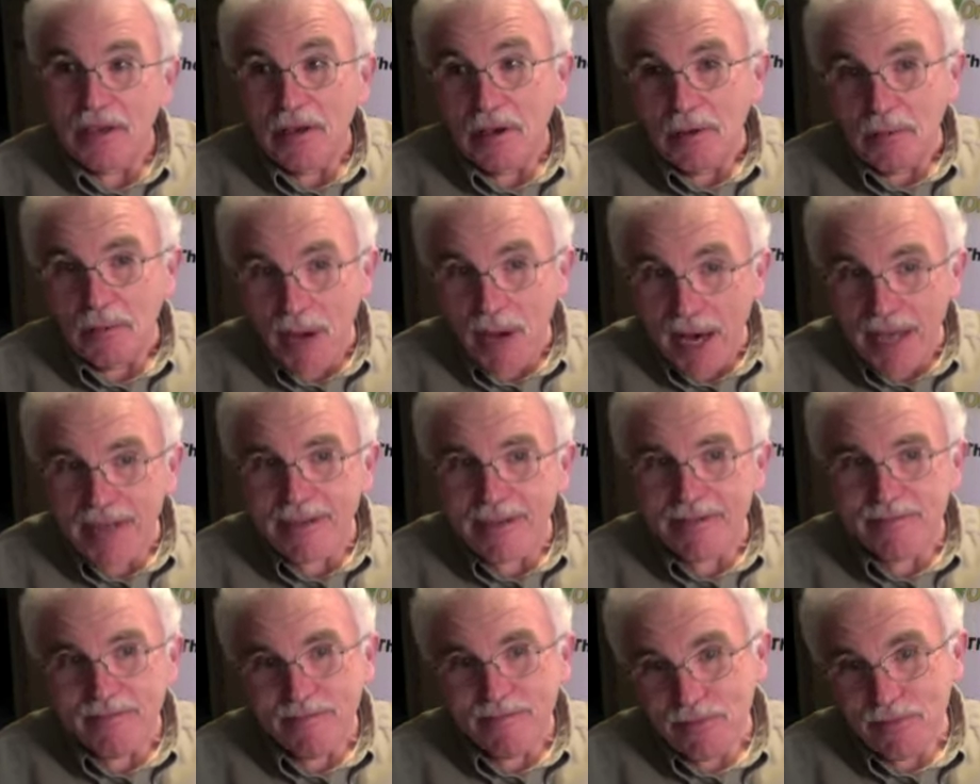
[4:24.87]
But
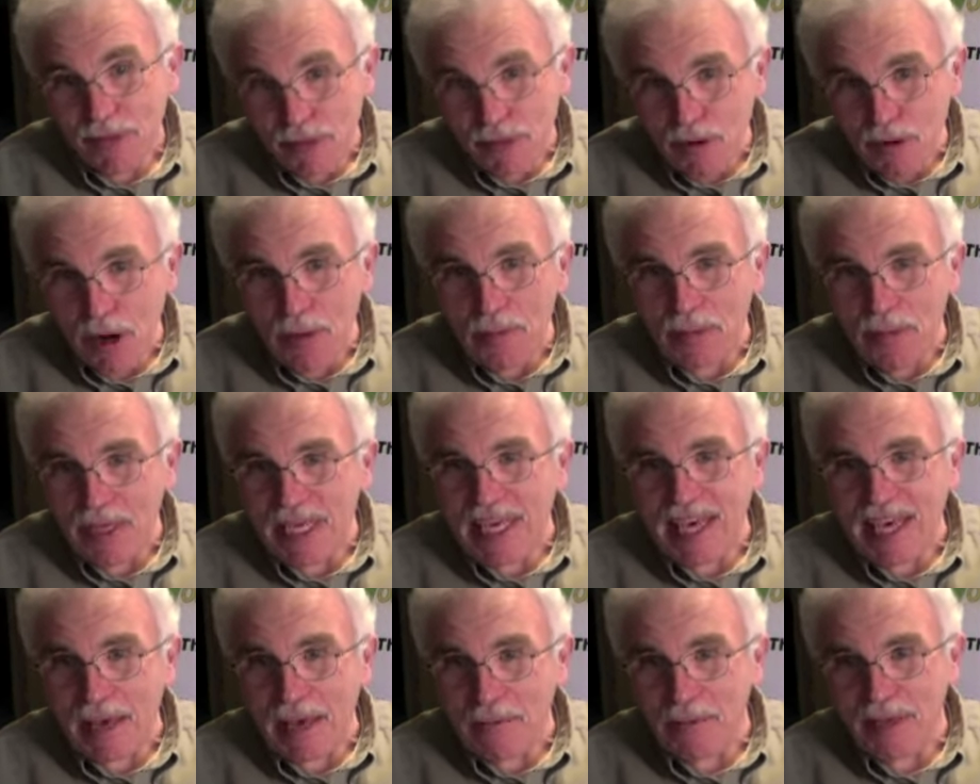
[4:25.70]
we won't be
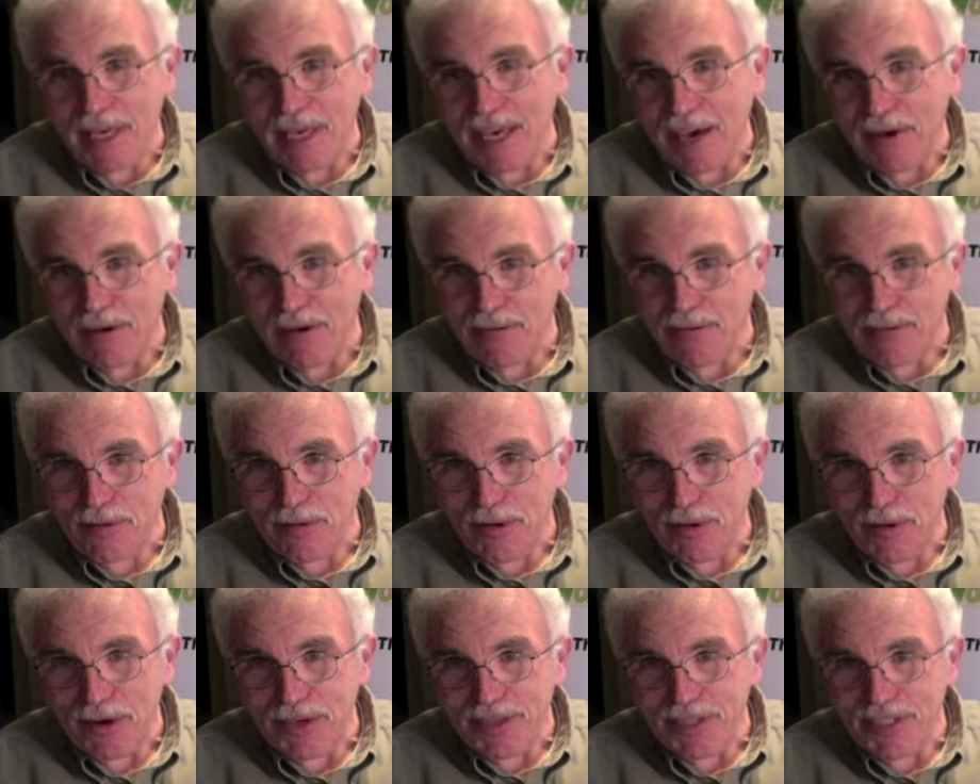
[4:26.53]
camping out, of
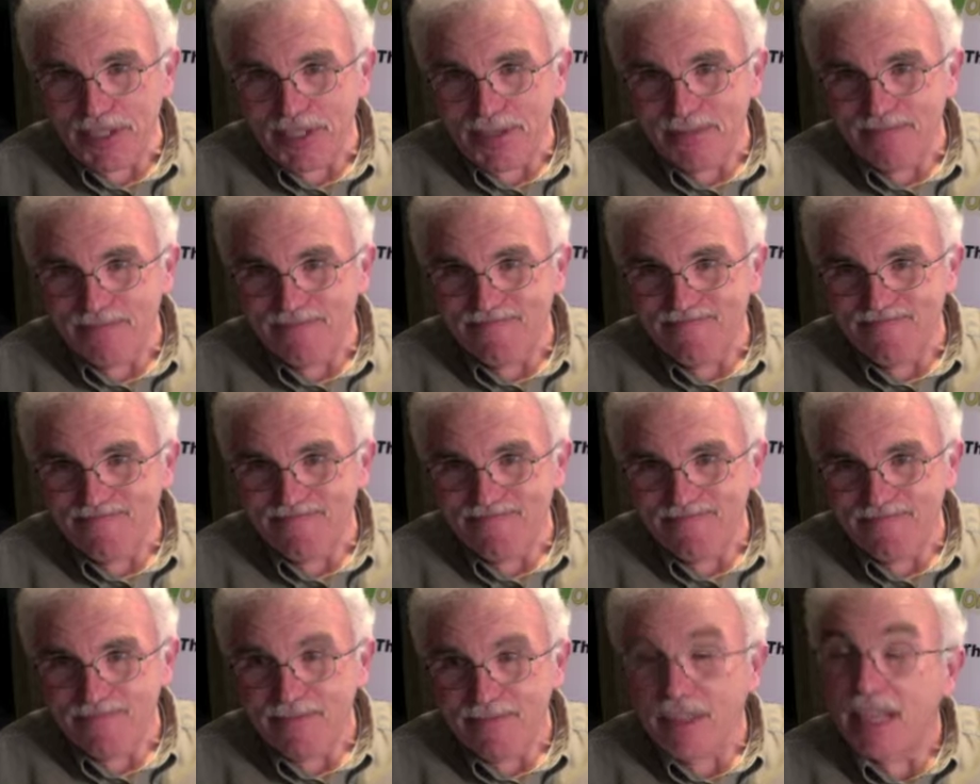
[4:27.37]
course.
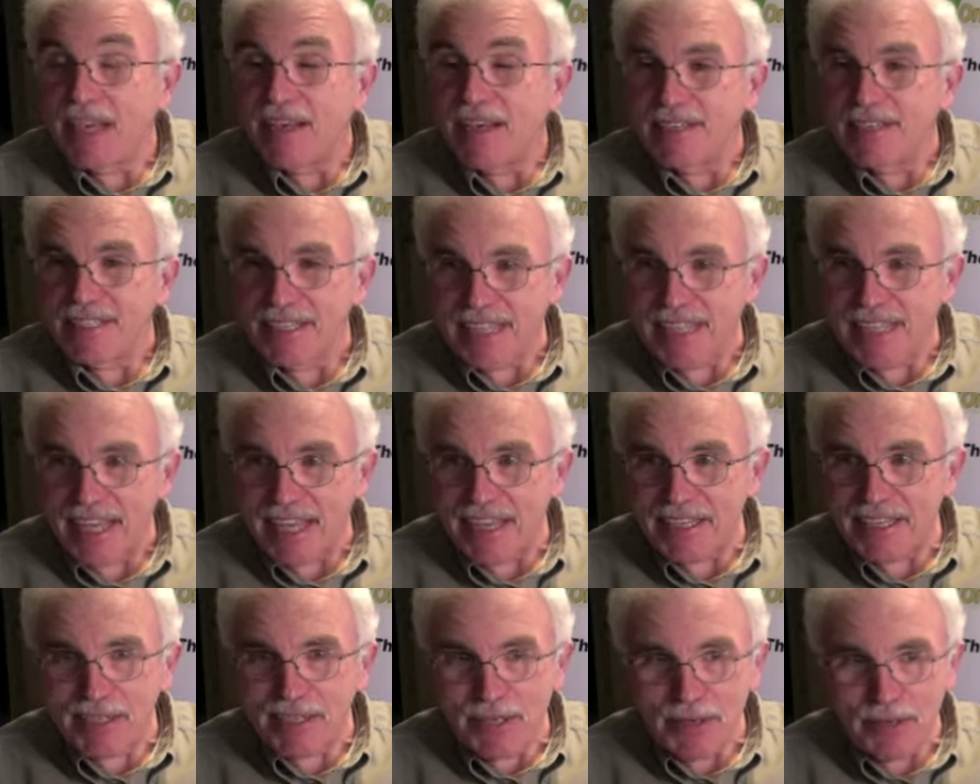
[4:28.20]
Stay
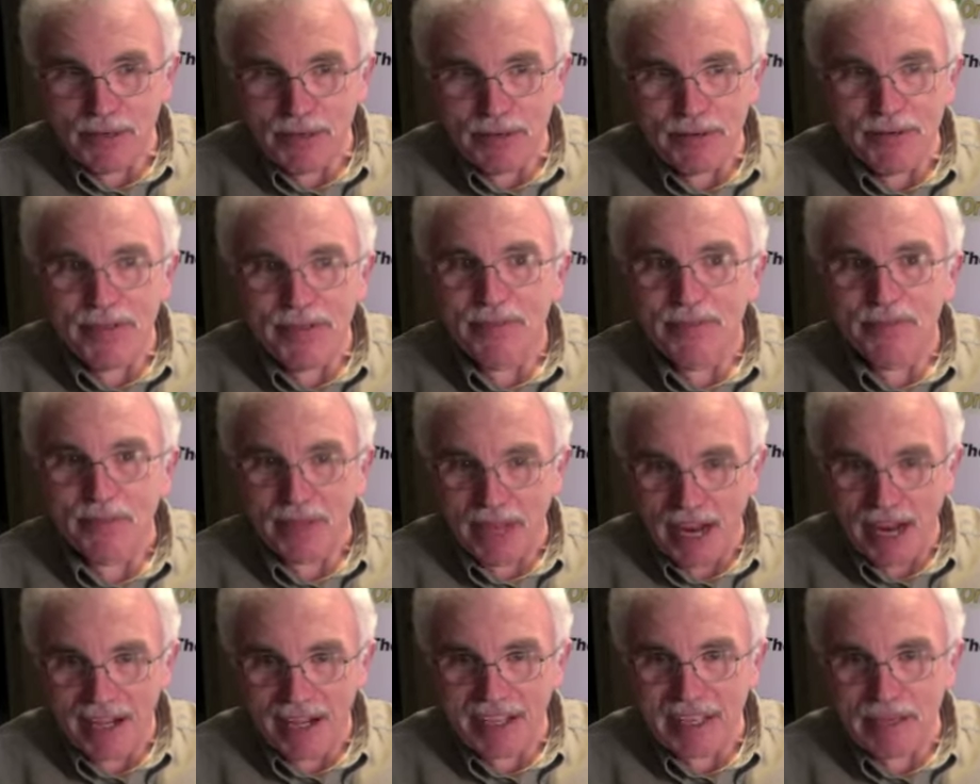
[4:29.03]
tuned, and
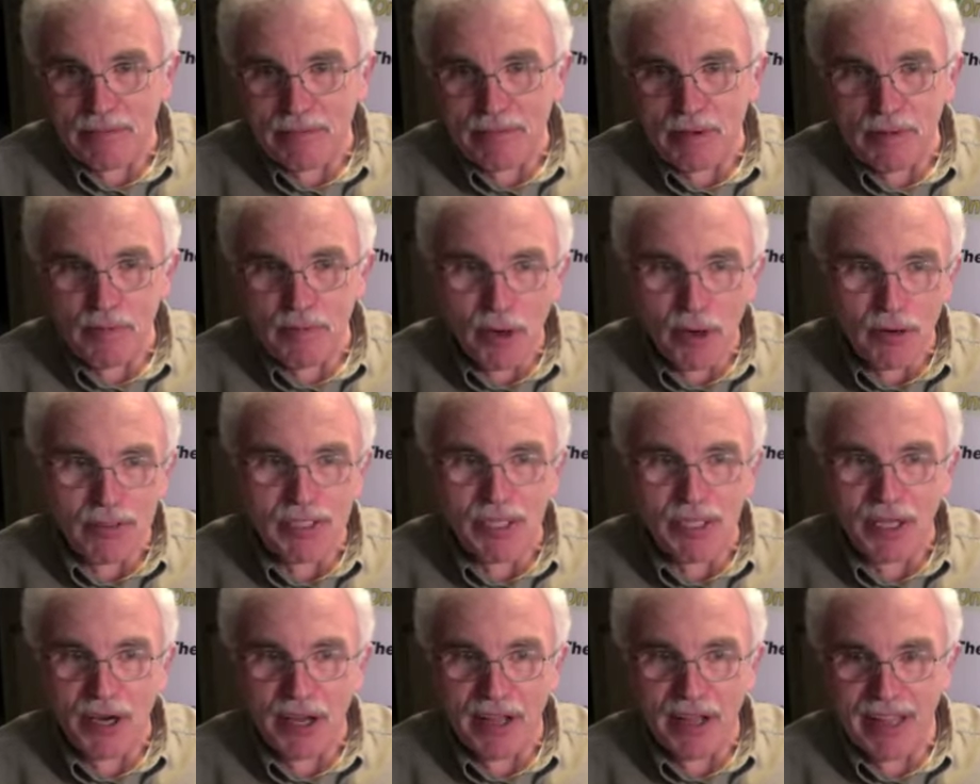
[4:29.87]
I'll keep you
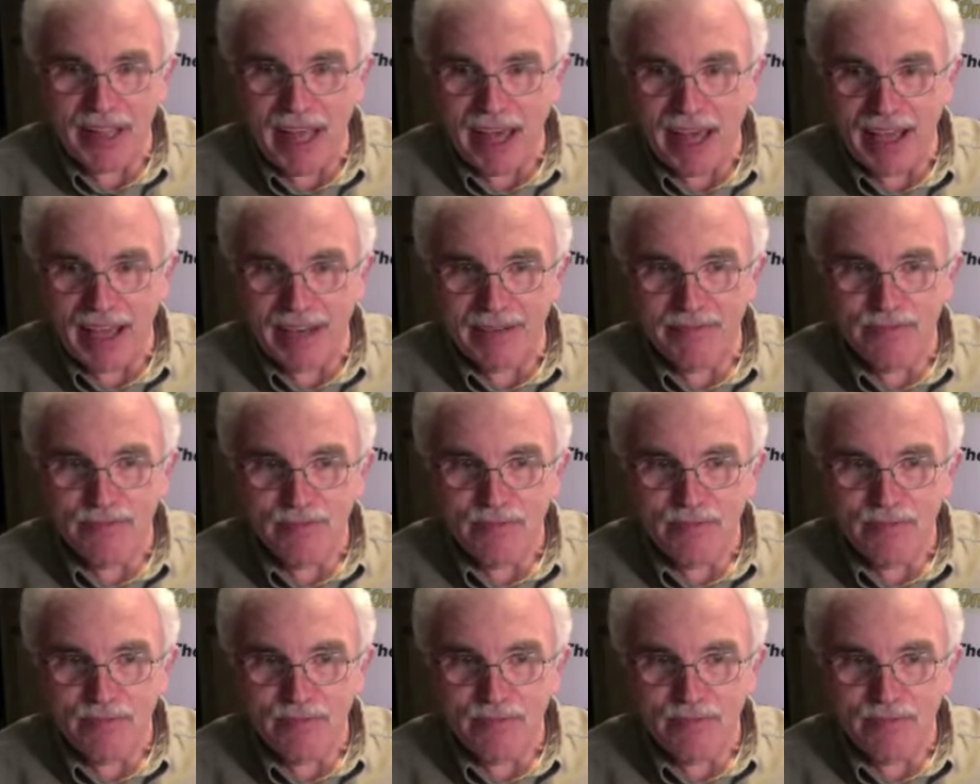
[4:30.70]
posted on that.